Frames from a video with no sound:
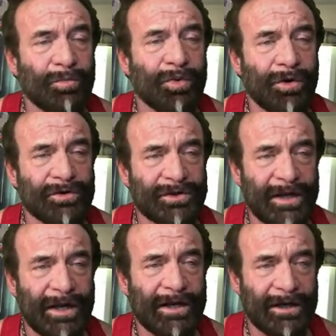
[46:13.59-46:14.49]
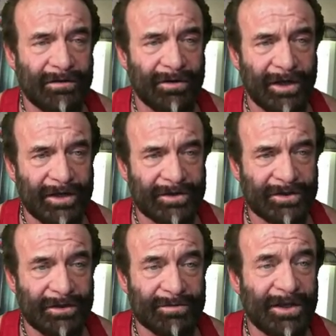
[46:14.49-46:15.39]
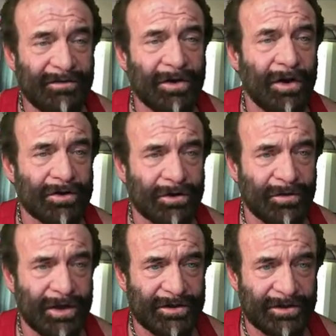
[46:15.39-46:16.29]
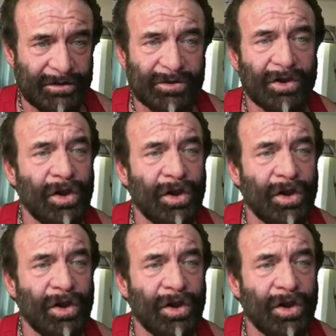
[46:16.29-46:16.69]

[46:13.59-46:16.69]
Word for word: approach dating and relationships, even long term relationships.